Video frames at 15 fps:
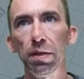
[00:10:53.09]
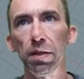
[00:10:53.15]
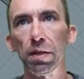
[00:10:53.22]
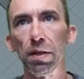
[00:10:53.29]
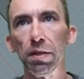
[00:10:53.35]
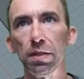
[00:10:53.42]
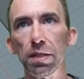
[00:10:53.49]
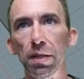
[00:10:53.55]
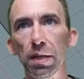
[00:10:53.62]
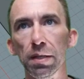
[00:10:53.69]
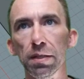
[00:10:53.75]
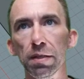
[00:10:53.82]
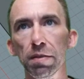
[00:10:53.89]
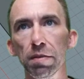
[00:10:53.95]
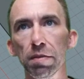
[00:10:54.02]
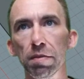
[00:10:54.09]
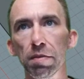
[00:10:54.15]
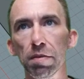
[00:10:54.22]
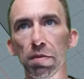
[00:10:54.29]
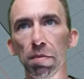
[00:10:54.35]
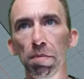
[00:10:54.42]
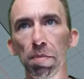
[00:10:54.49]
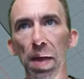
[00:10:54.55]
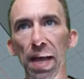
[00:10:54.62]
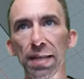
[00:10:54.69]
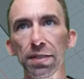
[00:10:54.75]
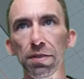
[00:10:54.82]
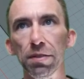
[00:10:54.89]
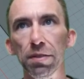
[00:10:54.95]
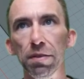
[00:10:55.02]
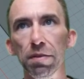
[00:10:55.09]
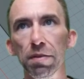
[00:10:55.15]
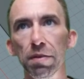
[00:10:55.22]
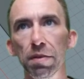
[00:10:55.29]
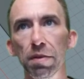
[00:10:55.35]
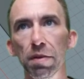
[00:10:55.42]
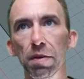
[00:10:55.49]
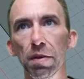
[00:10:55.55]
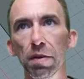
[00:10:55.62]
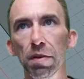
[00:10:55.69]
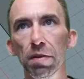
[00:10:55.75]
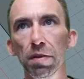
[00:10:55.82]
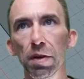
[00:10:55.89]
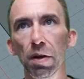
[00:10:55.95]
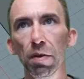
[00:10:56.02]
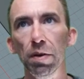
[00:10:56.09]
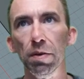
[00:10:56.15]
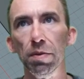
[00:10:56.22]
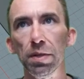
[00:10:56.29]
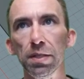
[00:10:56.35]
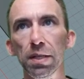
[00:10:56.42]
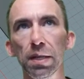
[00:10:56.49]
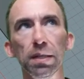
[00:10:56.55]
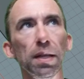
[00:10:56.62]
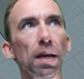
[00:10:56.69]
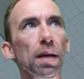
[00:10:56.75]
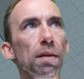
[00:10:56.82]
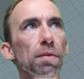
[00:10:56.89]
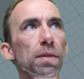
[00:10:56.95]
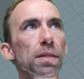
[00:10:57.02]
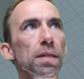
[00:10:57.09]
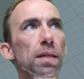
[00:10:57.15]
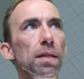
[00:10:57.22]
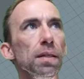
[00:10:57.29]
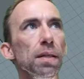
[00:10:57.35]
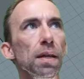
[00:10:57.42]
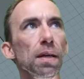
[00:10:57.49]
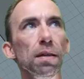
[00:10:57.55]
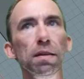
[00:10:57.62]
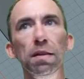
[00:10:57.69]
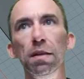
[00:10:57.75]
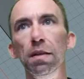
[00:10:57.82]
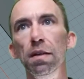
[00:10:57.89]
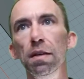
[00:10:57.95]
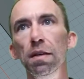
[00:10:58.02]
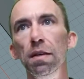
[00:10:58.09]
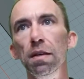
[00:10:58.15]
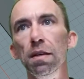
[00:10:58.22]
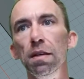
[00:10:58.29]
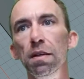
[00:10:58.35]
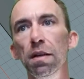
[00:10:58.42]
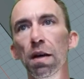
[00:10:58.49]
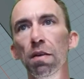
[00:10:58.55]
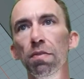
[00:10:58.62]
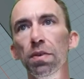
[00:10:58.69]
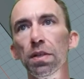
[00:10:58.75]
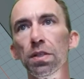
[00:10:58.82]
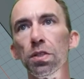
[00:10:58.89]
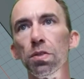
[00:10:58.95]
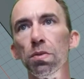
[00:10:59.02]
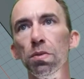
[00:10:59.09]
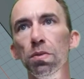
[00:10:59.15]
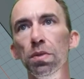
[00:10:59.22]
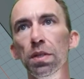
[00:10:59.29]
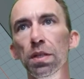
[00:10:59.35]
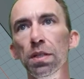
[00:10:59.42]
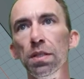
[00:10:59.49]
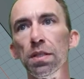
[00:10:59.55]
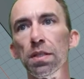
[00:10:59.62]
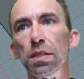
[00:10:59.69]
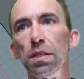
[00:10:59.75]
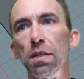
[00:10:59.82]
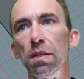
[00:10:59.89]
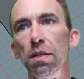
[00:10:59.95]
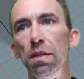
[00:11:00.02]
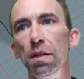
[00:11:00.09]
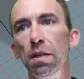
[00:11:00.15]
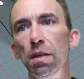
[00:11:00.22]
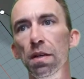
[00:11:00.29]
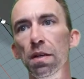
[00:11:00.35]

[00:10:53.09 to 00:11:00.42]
I'm really gonna unselect it, bastard. No, I don't want to select that. I want to select that. Now if we extrude this